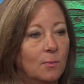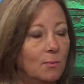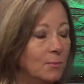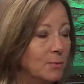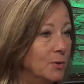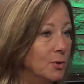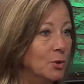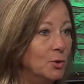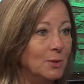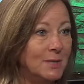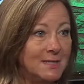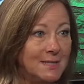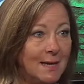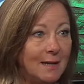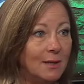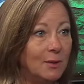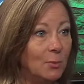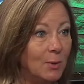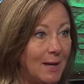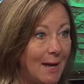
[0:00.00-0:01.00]
knew
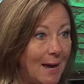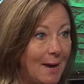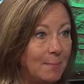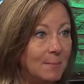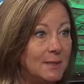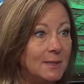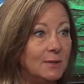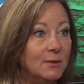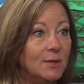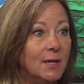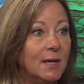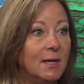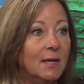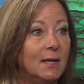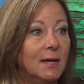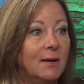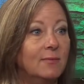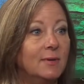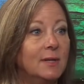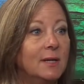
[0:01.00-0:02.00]
exactly what happened on
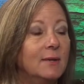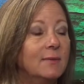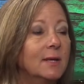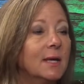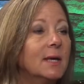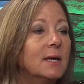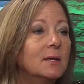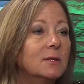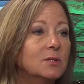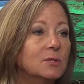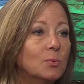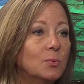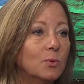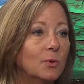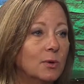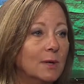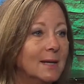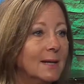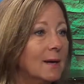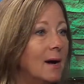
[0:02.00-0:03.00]
9-11 and the kids
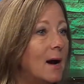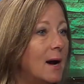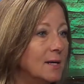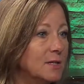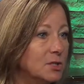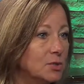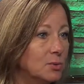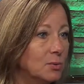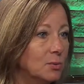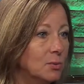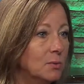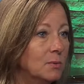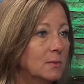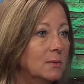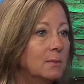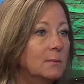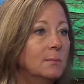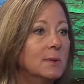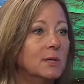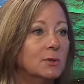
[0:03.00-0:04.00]
were in high school,
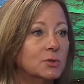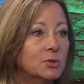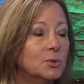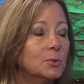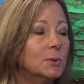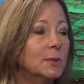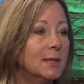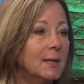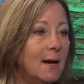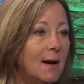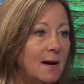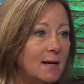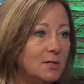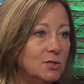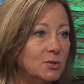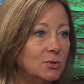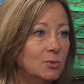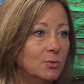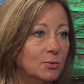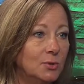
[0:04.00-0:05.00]
middle school and high
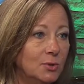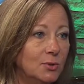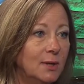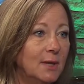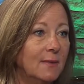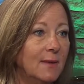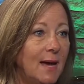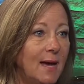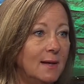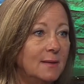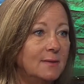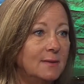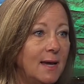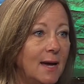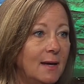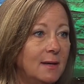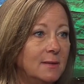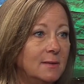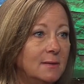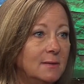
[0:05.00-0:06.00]
school during that,
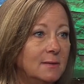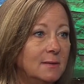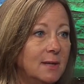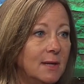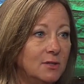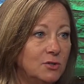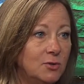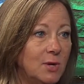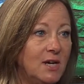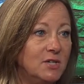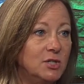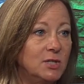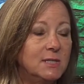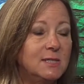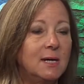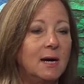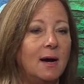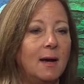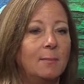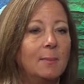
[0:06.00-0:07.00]
that, that tragic
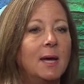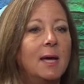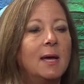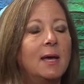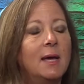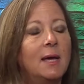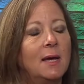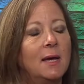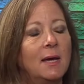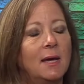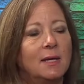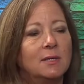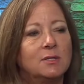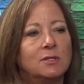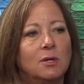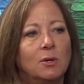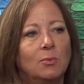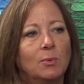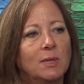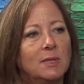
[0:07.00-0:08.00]
time. And
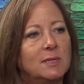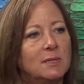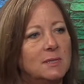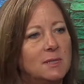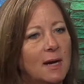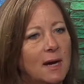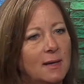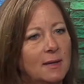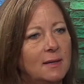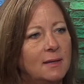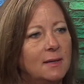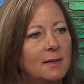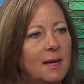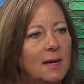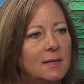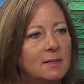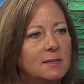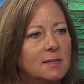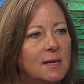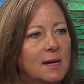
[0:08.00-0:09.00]
so we decided
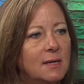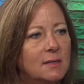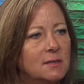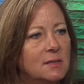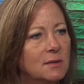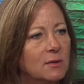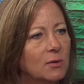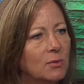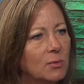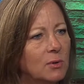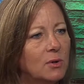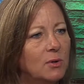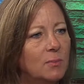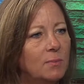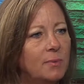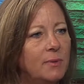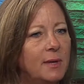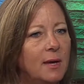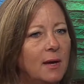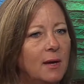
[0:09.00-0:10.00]
as, as a
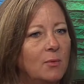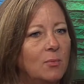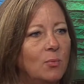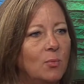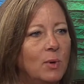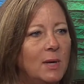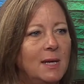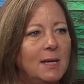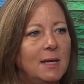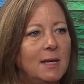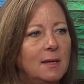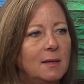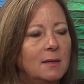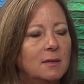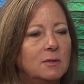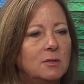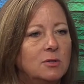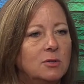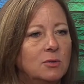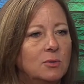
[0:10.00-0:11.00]
group that we
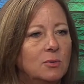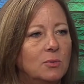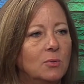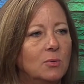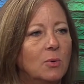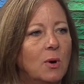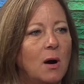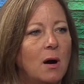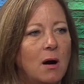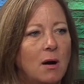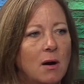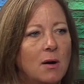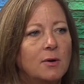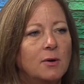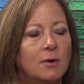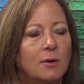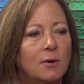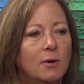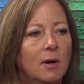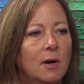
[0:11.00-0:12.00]
needed to
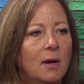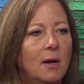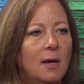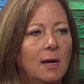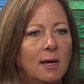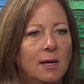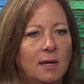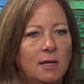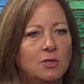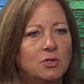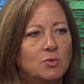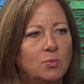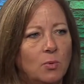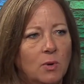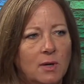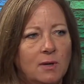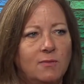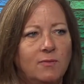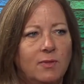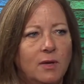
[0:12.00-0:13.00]
honor each
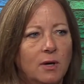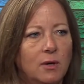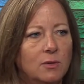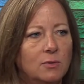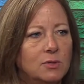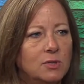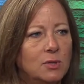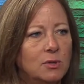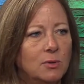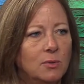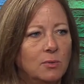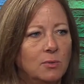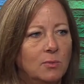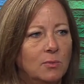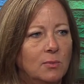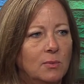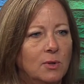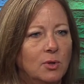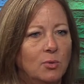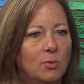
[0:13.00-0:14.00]
one of those who,
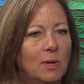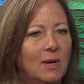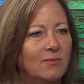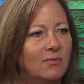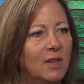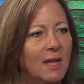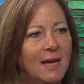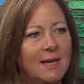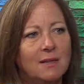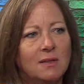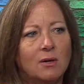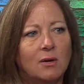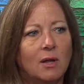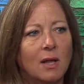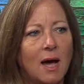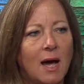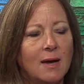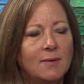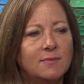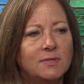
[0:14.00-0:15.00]
who have laid their
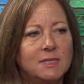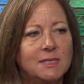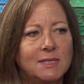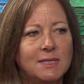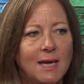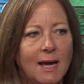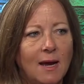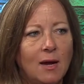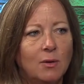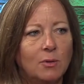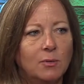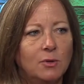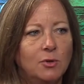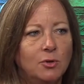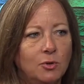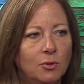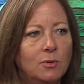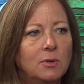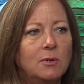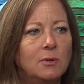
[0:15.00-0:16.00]
lives down
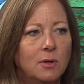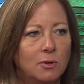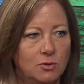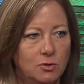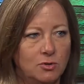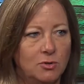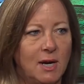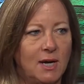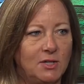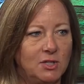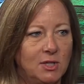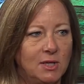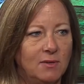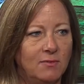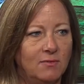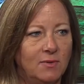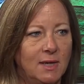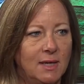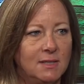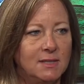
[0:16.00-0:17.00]
due to those tragic
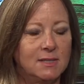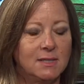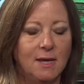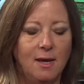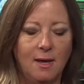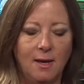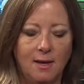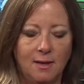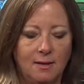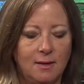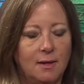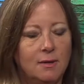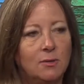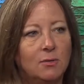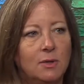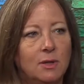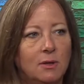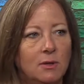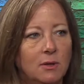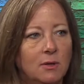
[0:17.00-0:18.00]
events, not
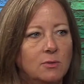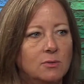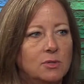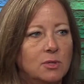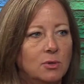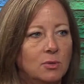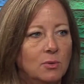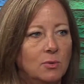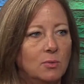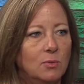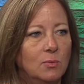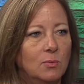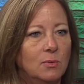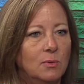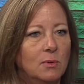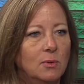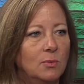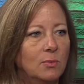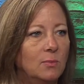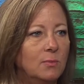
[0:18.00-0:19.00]
only those who,
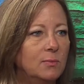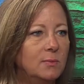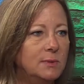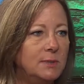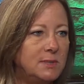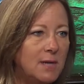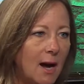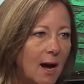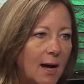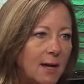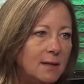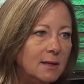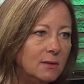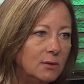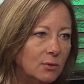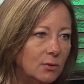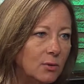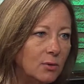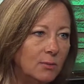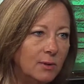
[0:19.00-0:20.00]
who died in the
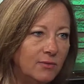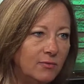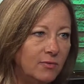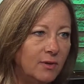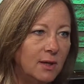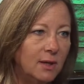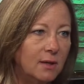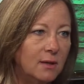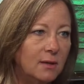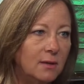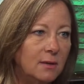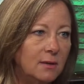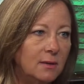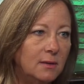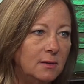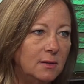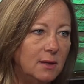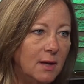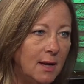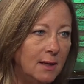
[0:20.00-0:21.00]
horrific
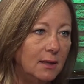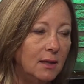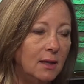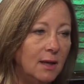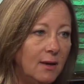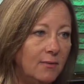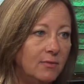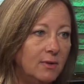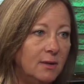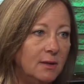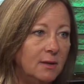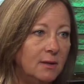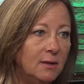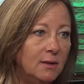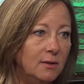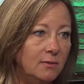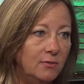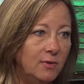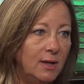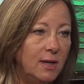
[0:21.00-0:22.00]
9-11
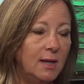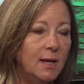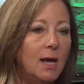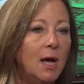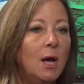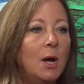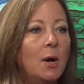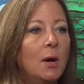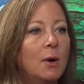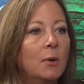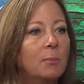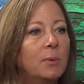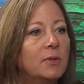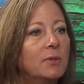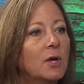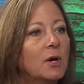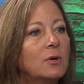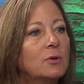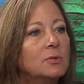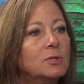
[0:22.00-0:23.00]
event, but
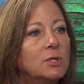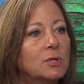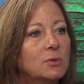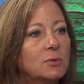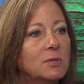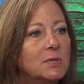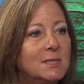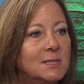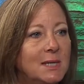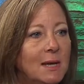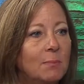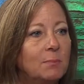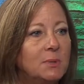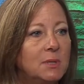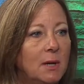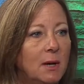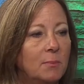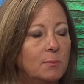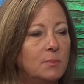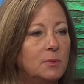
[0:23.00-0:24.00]
those who stepped
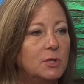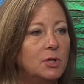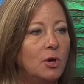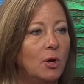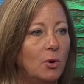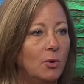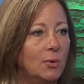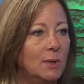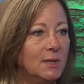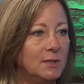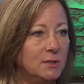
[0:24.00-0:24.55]
up to go and